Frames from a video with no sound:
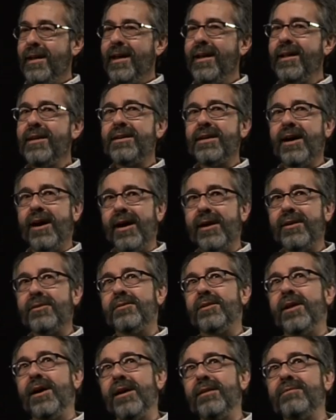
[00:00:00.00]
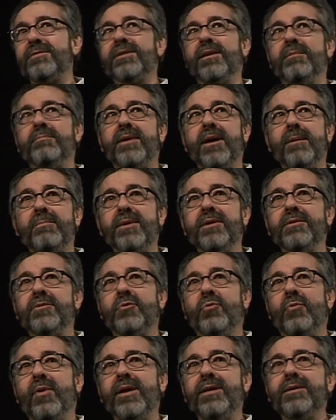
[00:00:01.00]
An entire life summed up in
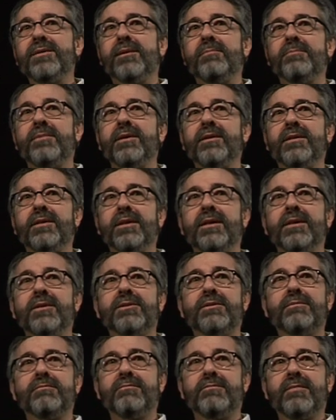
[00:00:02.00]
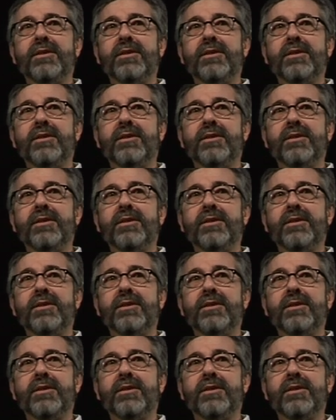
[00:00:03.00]
20 something things.